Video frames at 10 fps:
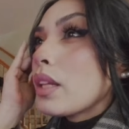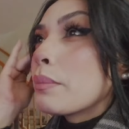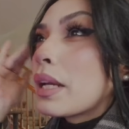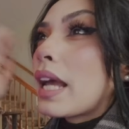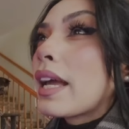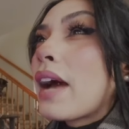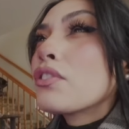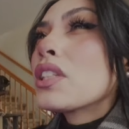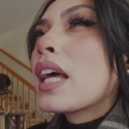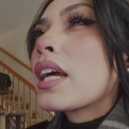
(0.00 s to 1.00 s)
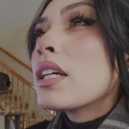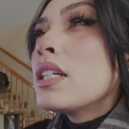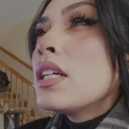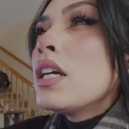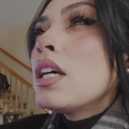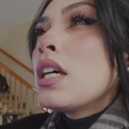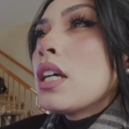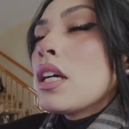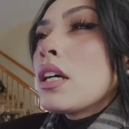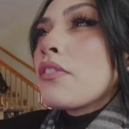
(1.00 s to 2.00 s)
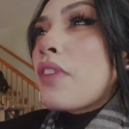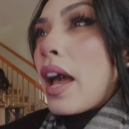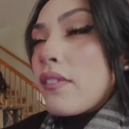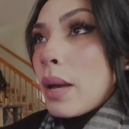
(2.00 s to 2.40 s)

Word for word: But like after like five